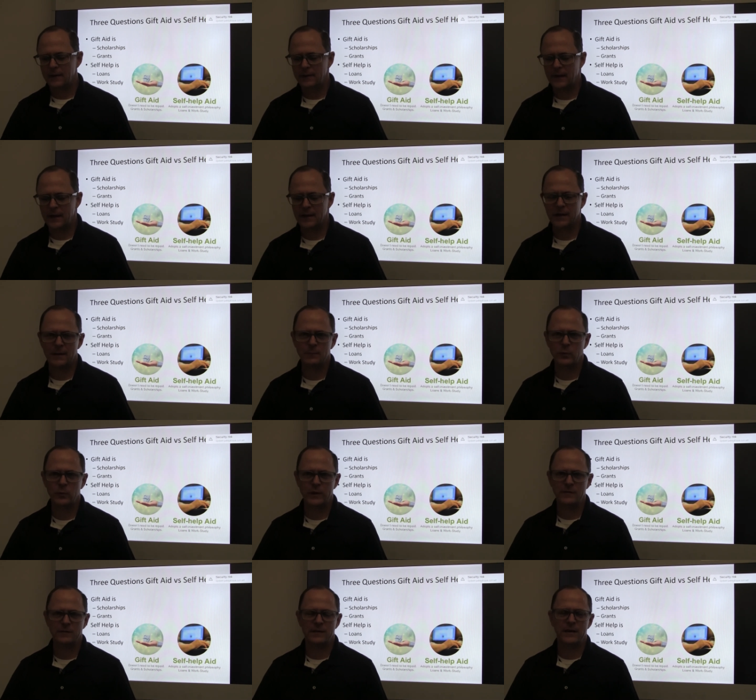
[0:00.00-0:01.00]
Then a couple
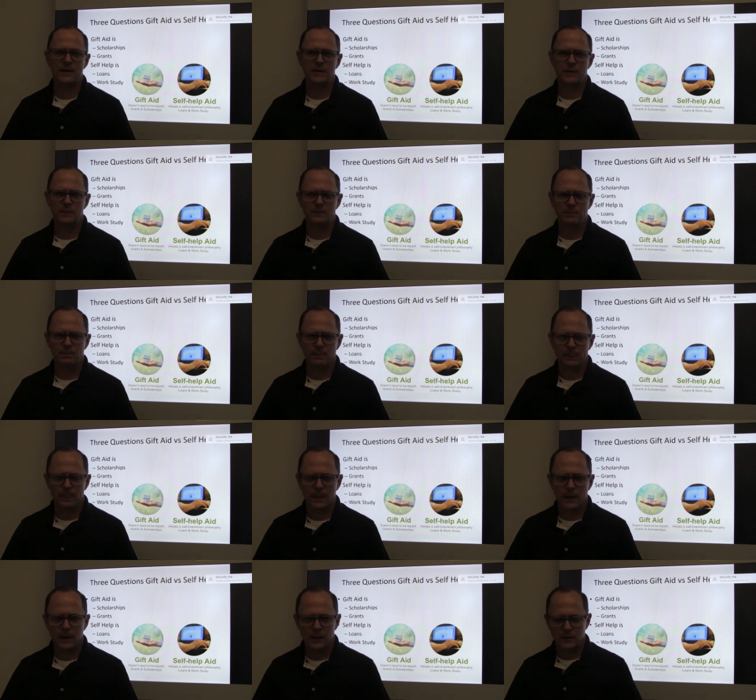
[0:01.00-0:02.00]
weeks later,
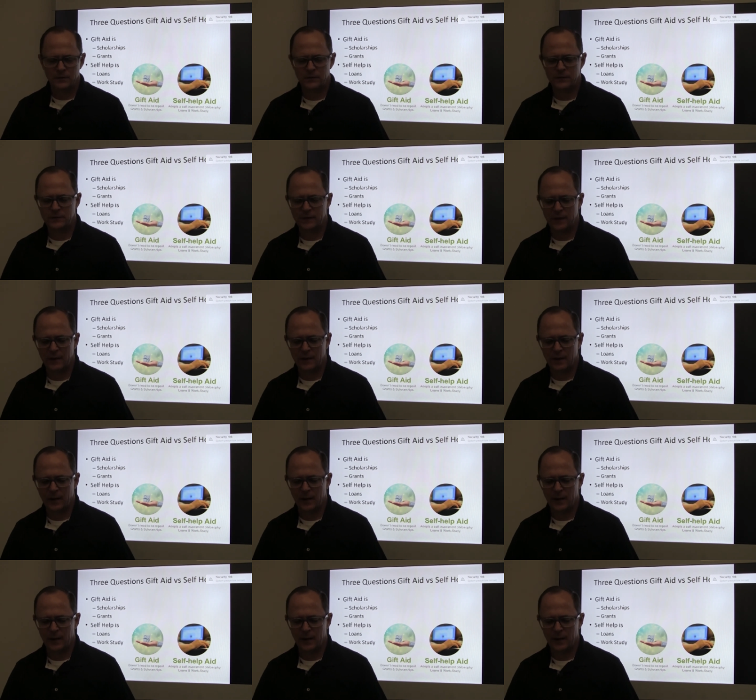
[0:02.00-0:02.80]
she said,